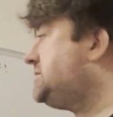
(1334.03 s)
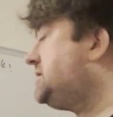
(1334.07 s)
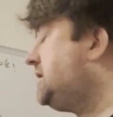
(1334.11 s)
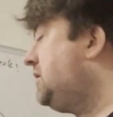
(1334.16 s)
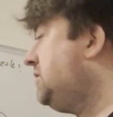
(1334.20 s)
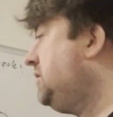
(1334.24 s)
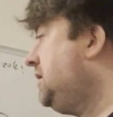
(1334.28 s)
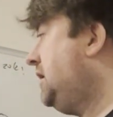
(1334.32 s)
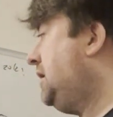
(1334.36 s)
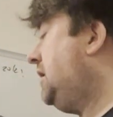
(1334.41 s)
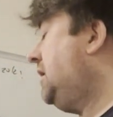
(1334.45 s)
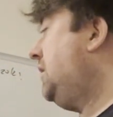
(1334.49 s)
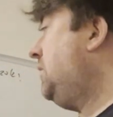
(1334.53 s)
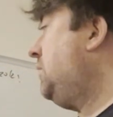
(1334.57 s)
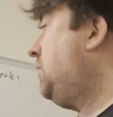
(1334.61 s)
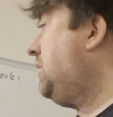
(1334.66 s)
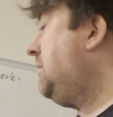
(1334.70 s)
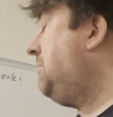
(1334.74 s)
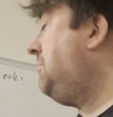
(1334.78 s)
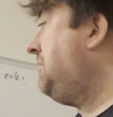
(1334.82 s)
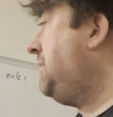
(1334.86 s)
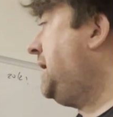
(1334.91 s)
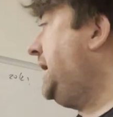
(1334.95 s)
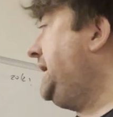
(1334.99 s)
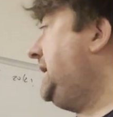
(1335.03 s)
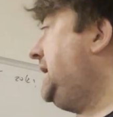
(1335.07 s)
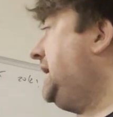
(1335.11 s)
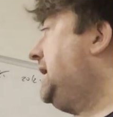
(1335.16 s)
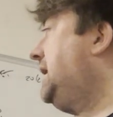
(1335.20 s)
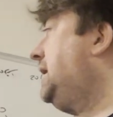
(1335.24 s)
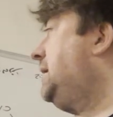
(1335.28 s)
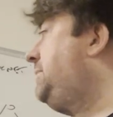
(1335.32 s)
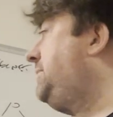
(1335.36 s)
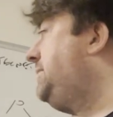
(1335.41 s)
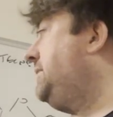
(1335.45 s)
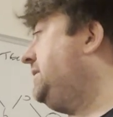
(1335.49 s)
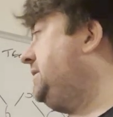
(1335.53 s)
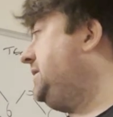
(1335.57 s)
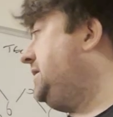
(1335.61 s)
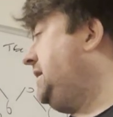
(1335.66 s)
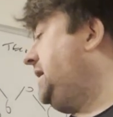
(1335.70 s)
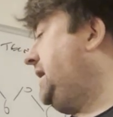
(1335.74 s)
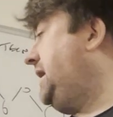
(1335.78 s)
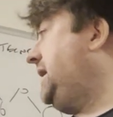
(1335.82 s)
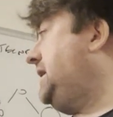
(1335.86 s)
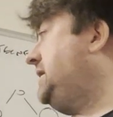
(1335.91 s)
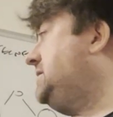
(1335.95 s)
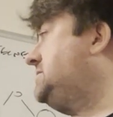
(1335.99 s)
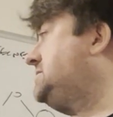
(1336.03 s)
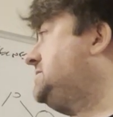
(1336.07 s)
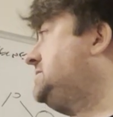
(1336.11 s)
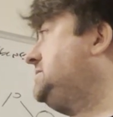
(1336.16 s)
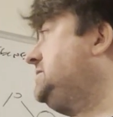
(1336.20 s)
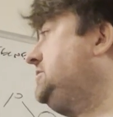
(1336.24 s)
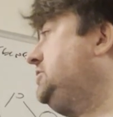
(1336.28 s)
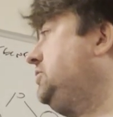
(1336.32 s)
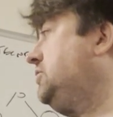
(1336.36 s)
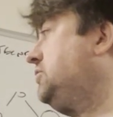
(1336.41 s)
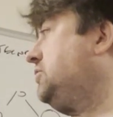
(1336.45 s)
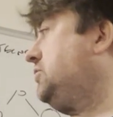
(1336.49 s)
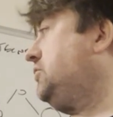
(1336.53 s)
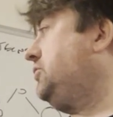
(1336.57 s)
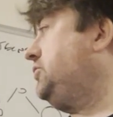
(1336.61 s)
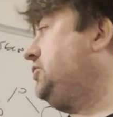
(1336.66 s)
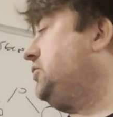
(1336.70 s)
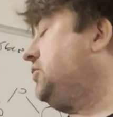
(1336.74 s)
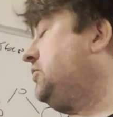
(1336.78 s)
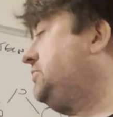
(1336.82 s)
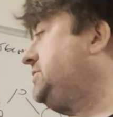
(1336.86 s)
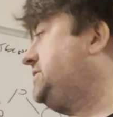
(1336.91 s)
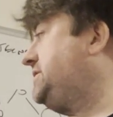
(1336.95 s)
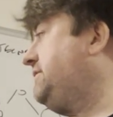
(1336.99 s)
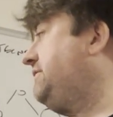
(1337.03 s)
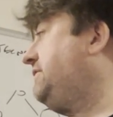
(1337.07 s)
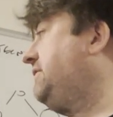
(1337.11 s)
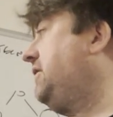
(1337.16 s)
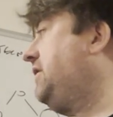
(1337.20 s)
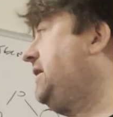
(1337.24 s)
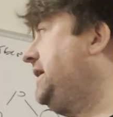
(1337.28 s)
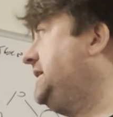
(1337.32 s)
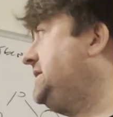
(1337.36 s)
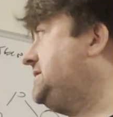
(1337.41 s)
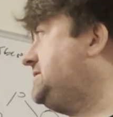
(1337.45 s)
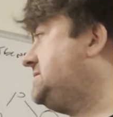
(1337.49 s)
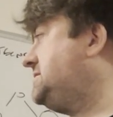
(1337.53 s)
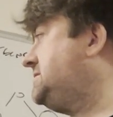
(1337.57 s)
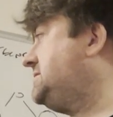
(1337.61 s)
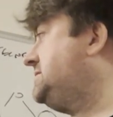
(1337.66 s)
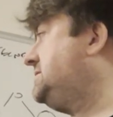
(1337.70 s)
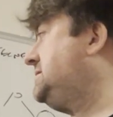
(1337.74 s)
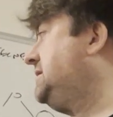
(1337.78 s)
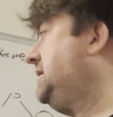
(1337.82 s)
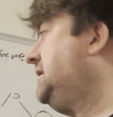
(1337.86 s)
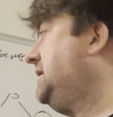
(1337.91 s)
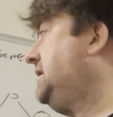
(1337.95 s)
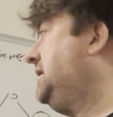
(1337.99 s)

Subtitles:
So what might happen is your device